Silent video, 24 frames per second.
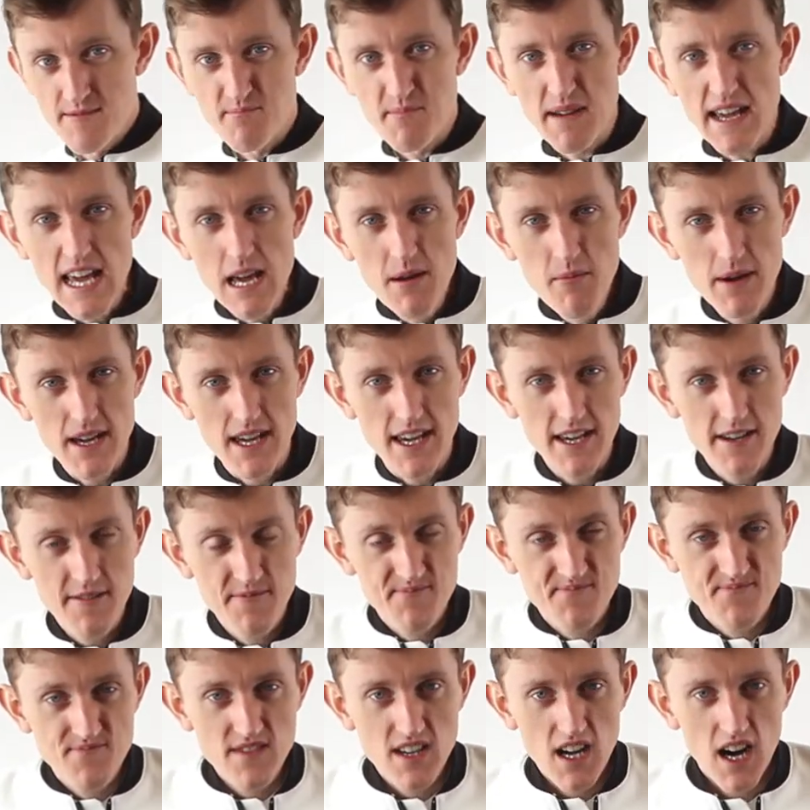Maybe
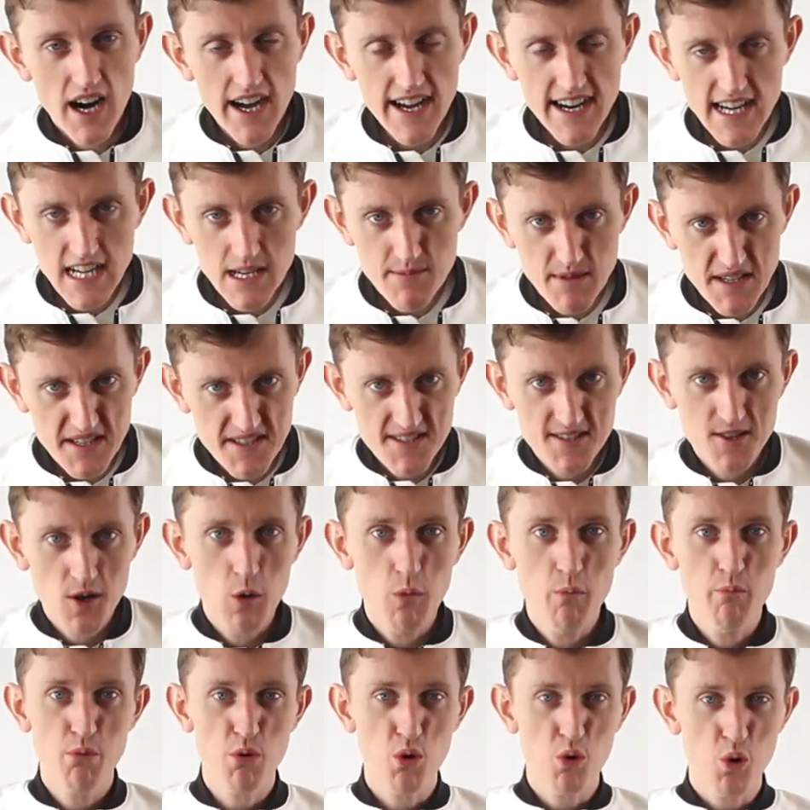I'm gonna be so
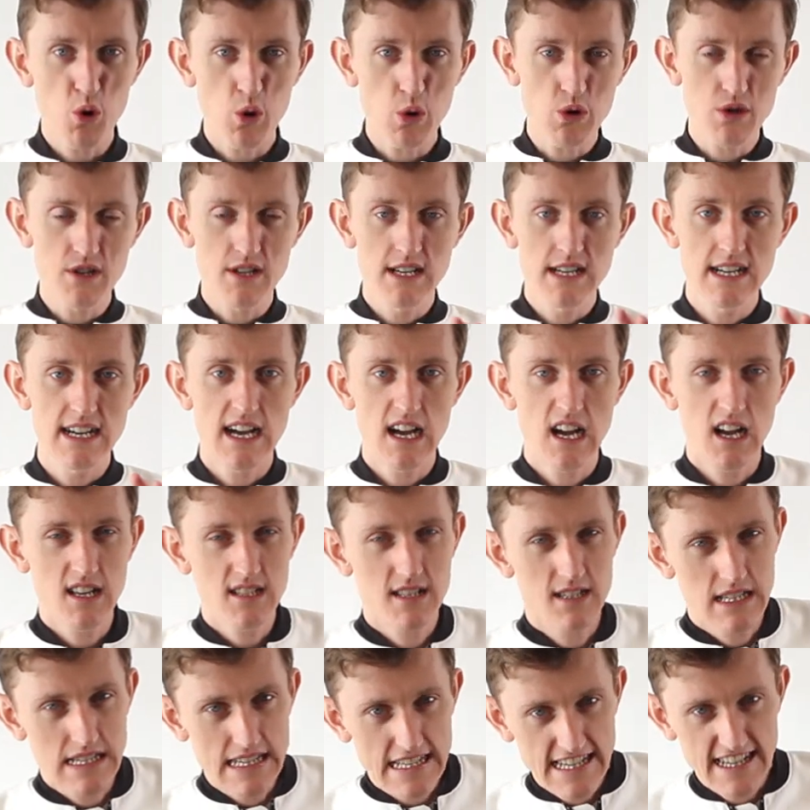bold
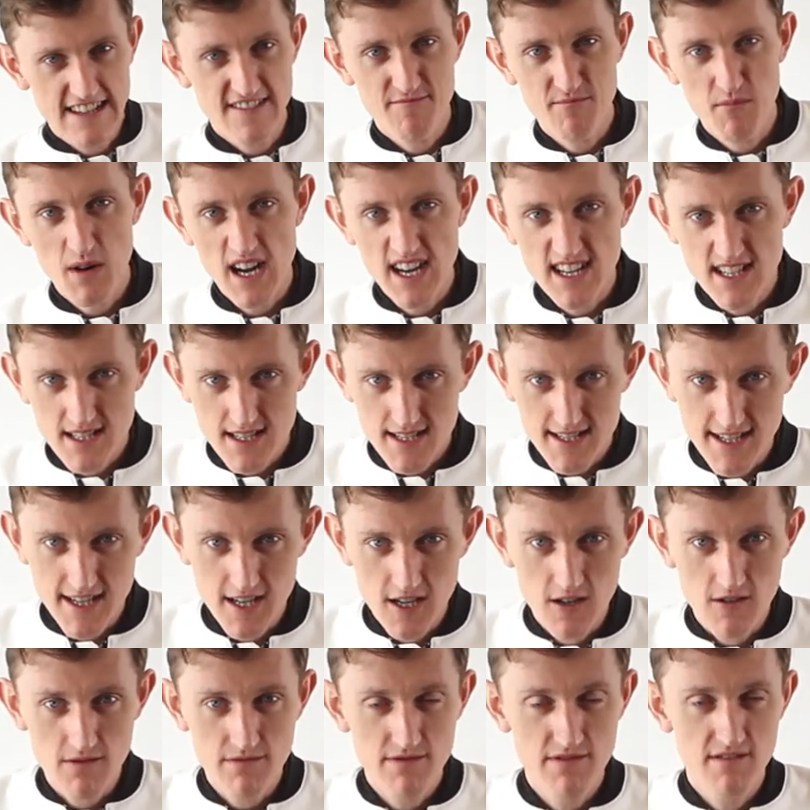as to give
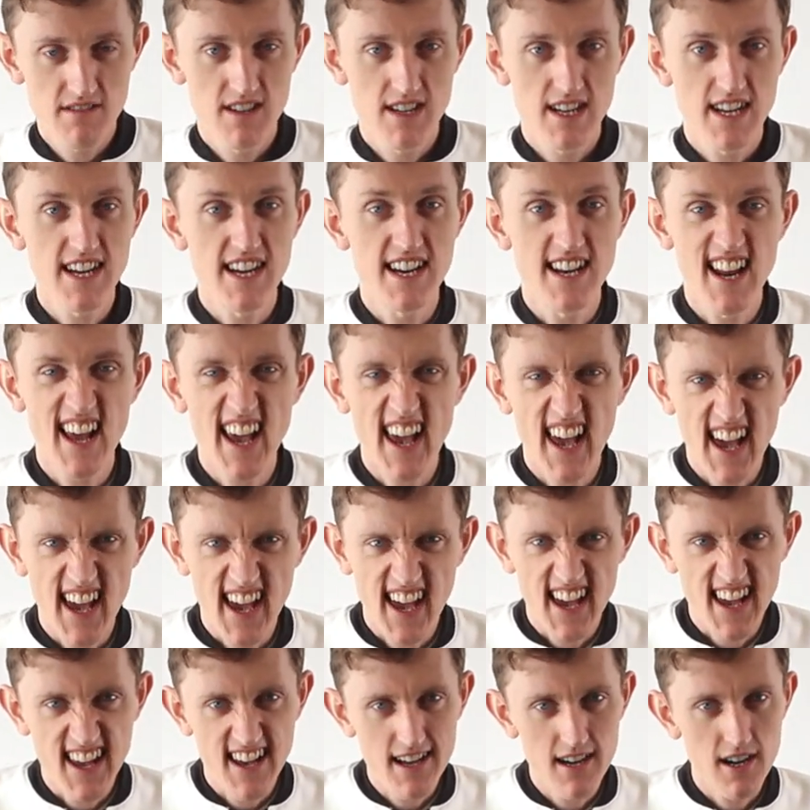myself an
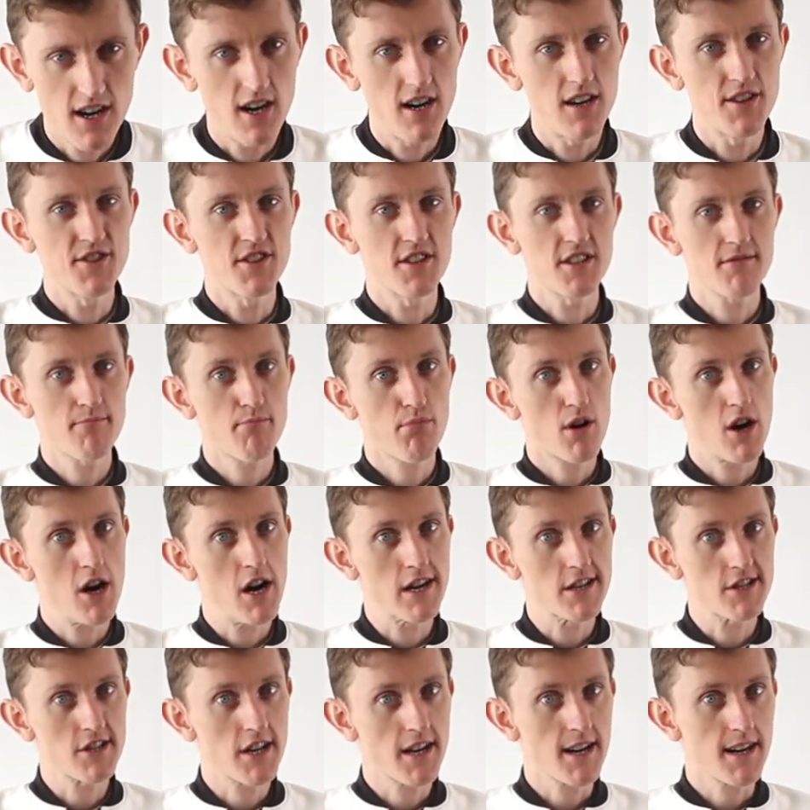A on this
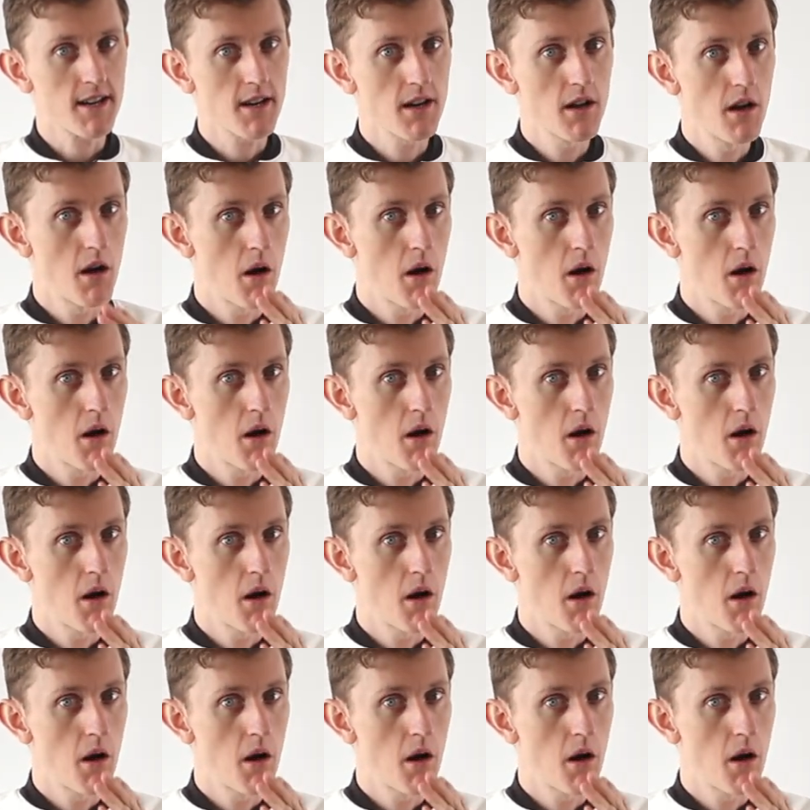project.